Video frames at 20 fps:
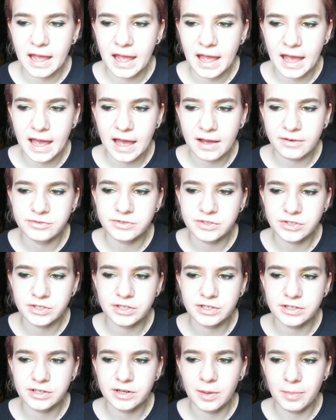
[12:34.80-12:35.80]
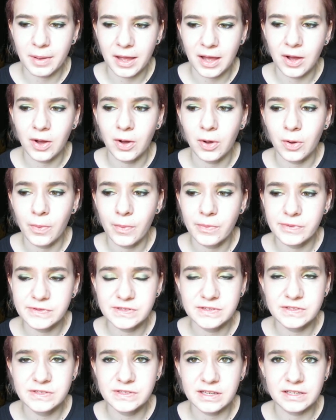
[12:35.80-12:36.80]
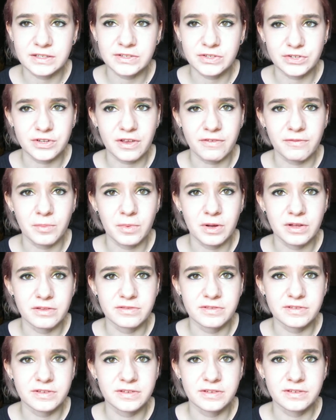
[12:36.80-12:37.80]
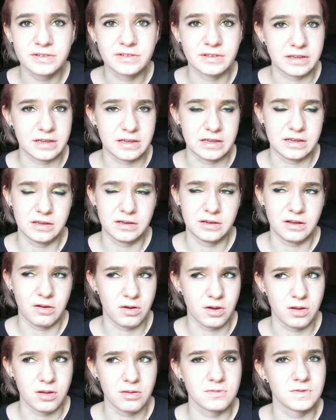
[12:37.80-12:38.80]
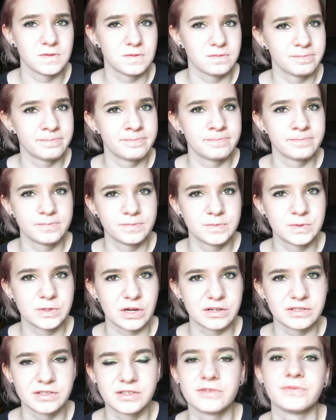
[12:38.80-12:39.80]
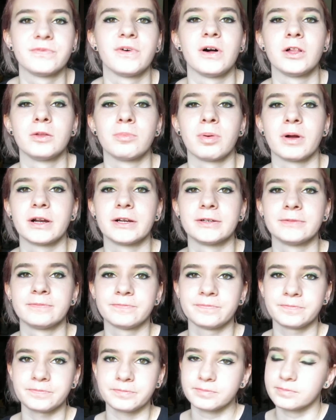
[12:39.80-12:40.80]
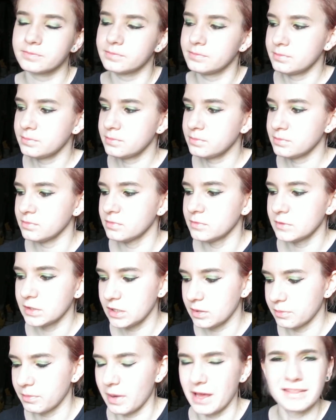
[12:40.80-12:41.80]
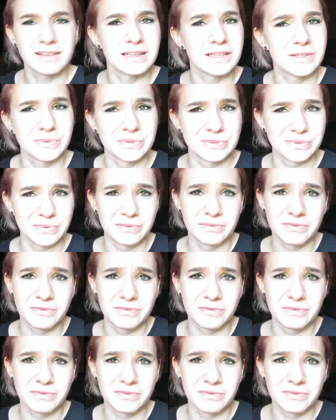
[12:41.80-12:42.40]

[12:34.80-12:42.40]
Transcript: after about 6 or 7 months, it all starts to fall apart. My lease was